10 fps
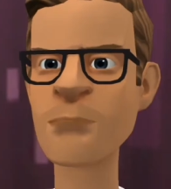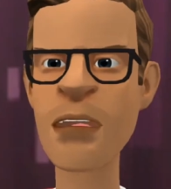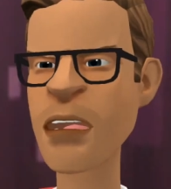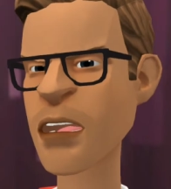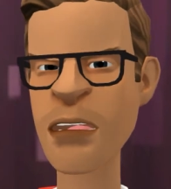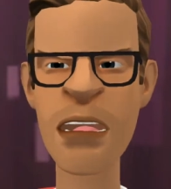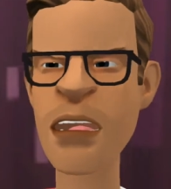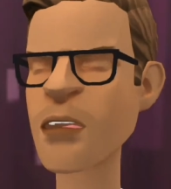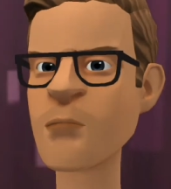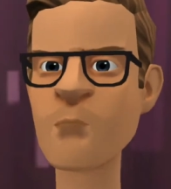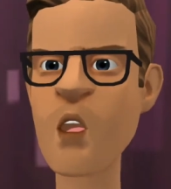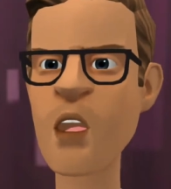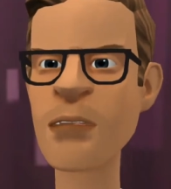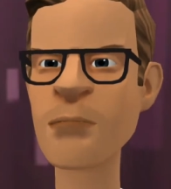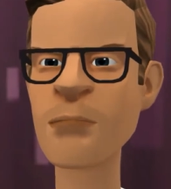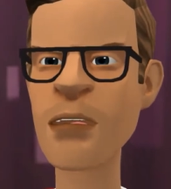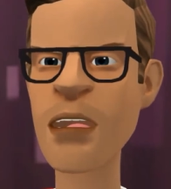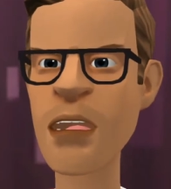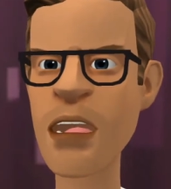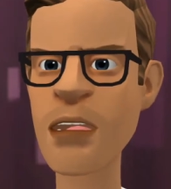She checks the notebook,
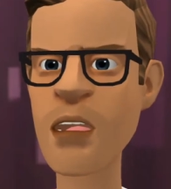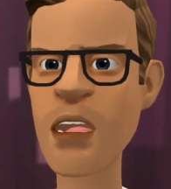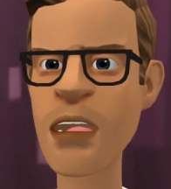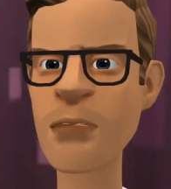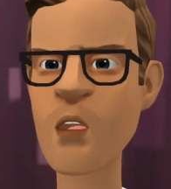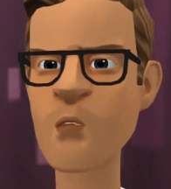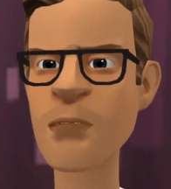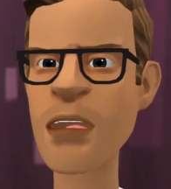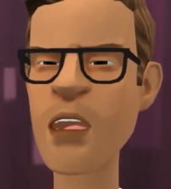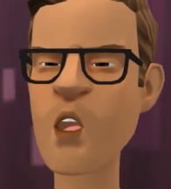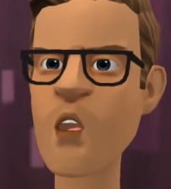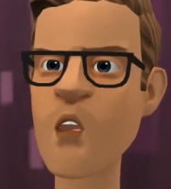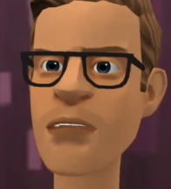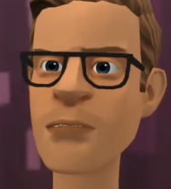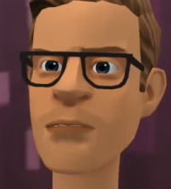getting gradually more pissed off.